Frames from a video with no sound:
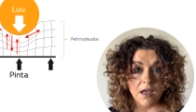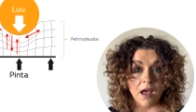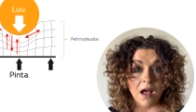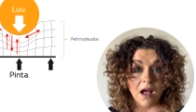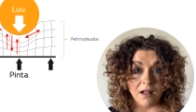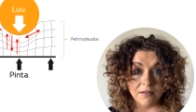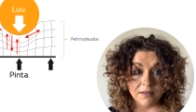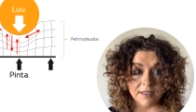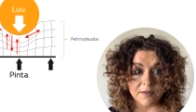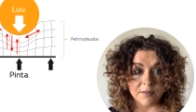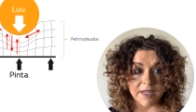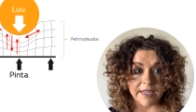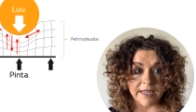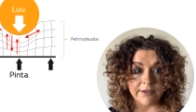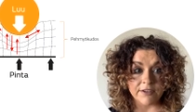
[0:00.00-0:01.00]

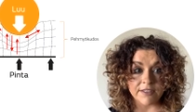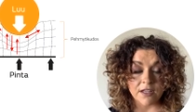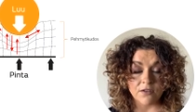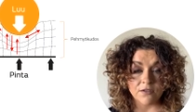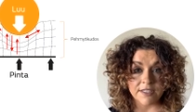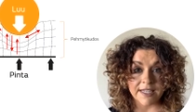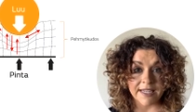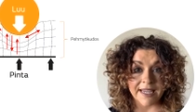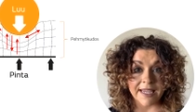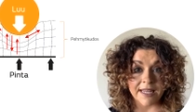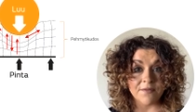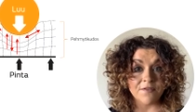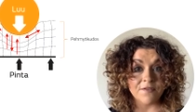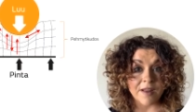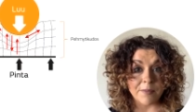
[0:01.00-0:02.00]
ultimately resulting in
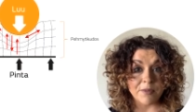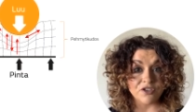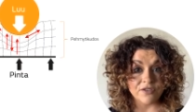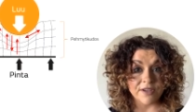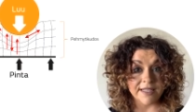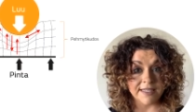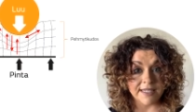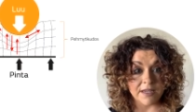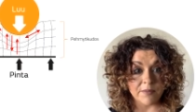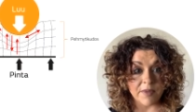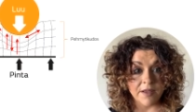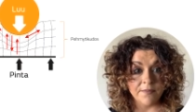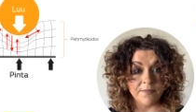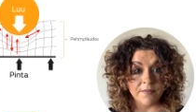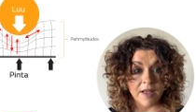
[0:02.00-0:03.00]
inflammatory
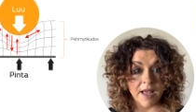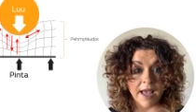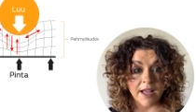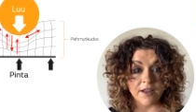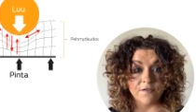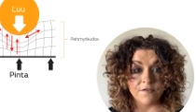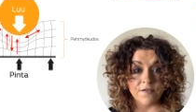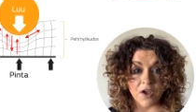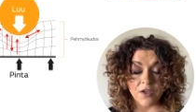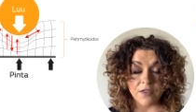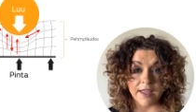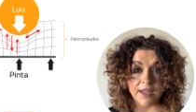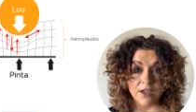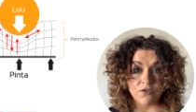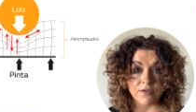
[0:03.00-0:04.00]
edema and further
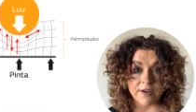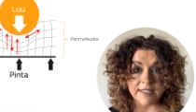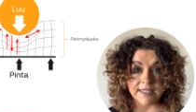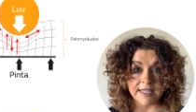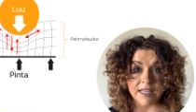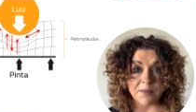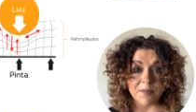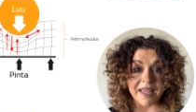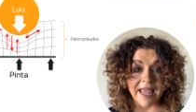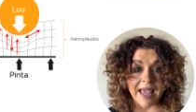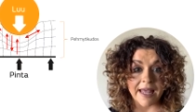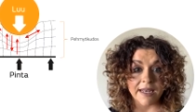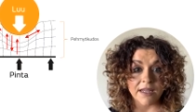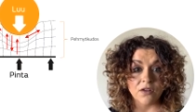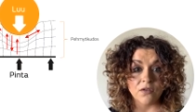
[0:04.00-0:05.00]
increasing the
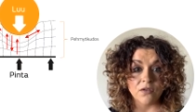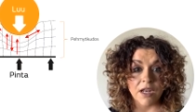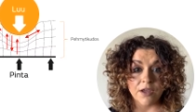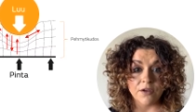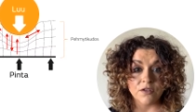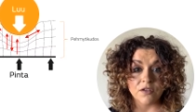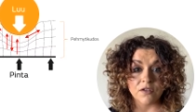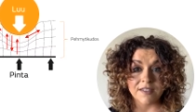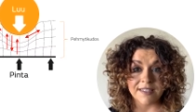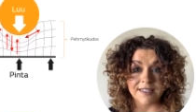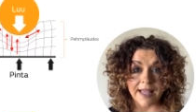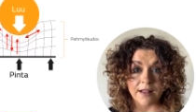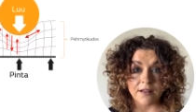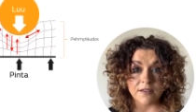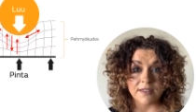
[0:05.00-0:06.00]
mechanical loads on
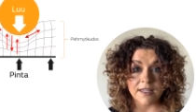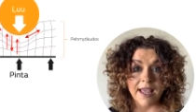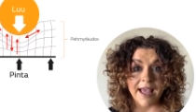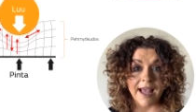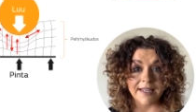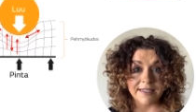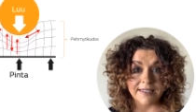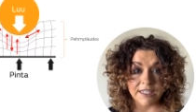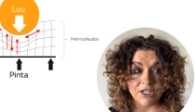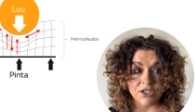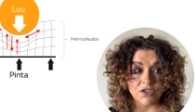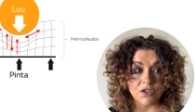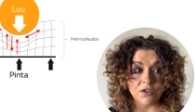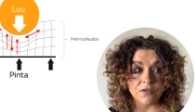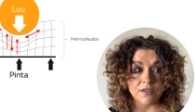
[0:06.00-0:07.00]
cells and
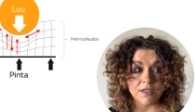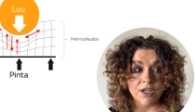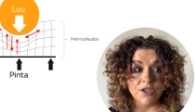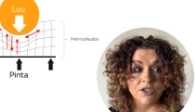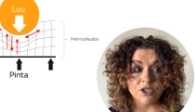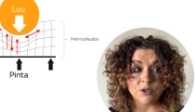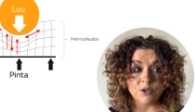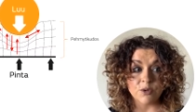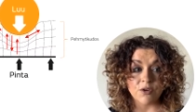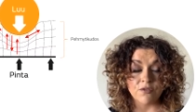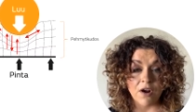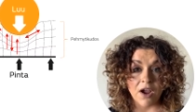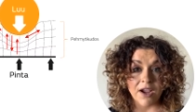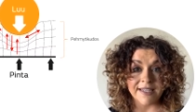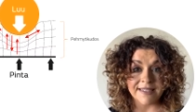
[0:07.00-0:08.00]
tissues due to a
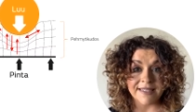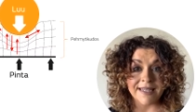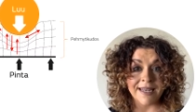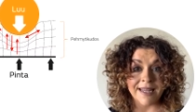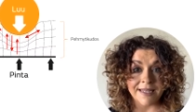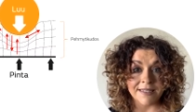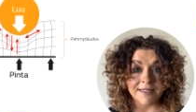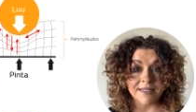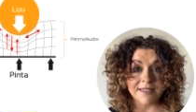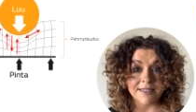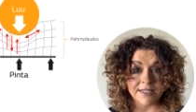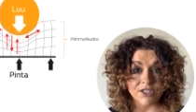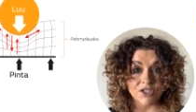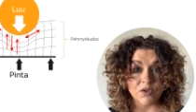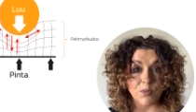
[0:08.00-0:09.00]
rise in
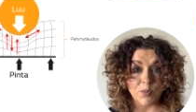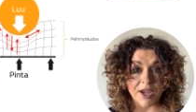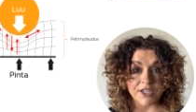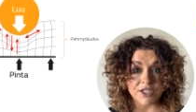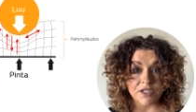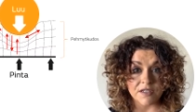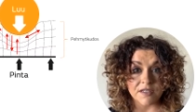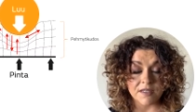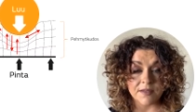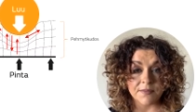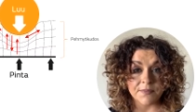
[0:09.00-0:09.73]
interstitial pressures.